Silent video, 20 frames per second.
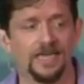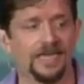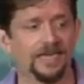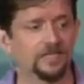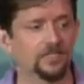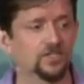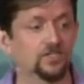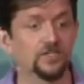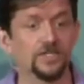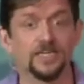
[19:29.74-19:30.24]

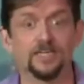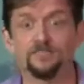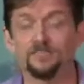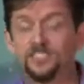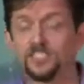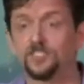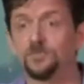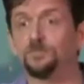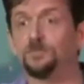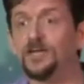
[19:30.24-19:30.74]
and creative
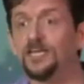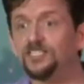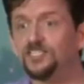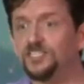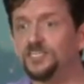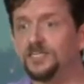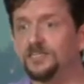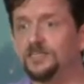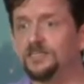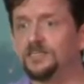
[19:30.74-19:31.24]

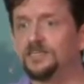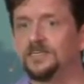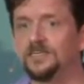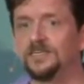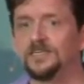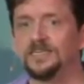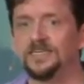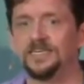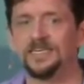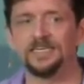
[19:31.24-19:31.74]
expression
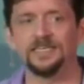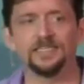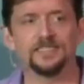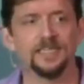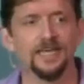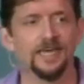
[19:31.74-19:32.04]
is